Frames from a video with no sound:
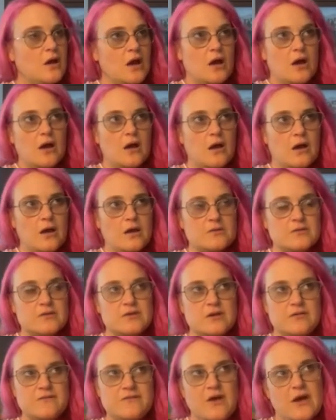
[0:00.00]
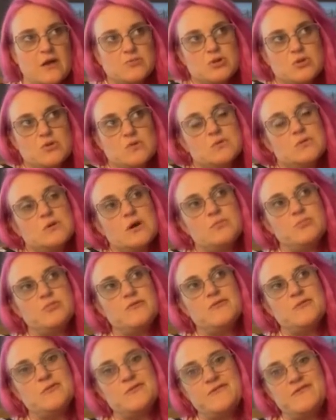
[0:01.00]
it's not a fabulous one. I
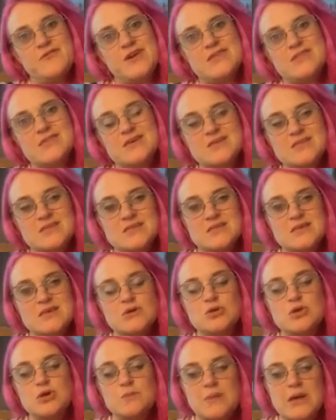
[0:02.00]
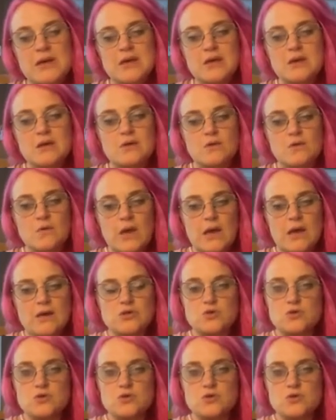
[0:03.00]
prefer faith it till you make it, okay?